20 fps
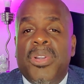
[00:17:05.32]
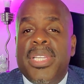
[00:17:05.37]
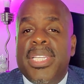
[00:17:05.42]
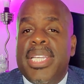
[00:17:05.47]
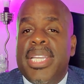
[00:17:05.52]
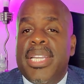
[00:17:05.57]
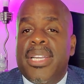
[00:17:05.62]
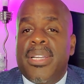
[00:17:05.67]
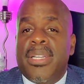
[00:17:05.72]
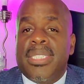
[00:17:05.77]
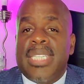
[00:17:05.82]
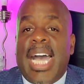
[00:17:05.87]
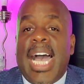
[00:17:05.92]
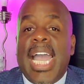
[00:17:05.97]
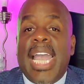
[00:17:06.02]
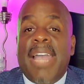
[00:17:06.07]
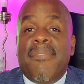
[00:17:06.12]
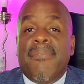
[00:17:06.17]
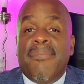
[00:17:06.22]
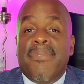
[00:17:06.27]
years, I
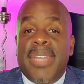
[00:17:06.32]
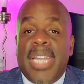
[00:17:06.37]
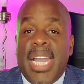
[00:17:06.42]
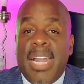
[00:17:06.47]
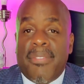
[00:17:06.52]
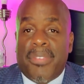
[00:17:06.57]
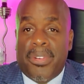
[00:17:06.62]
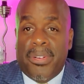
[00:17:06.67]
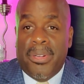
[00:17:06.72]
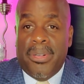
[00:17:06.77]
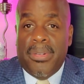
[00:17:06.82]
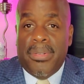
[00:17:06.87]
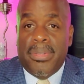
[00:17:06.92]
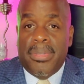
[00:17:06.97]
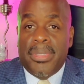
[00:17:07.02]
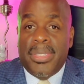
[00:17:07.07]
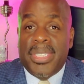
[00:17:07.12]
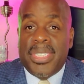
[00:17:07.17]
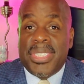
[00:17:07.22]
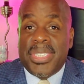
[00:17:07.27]
have never
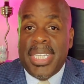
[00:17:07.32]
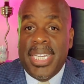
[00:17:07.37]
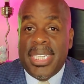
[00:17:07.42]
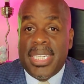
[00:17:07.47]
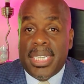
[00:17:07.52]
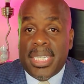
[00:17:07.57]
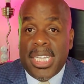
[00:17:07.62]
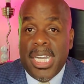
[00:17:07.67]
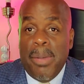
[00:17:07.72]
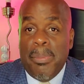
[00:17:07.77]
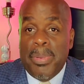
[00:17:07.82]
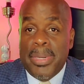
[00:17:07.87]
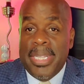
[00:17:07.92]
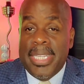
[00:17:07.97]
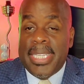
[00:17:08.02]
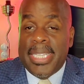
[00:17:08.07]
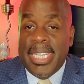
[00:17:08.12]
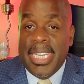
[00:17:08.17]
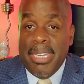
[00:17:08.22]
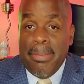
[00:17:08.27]
seen a company
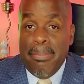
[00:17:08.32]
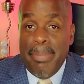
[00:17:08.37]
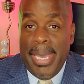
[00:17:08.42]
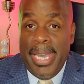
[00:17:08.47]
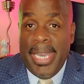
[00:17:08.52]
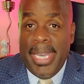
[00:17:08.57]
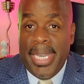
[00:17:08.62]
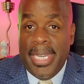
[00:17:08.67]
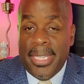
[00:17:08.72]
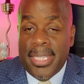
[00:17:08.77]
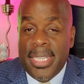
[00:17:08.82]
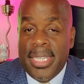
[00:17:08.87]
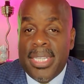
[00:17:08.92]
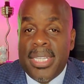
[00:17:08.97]
get mad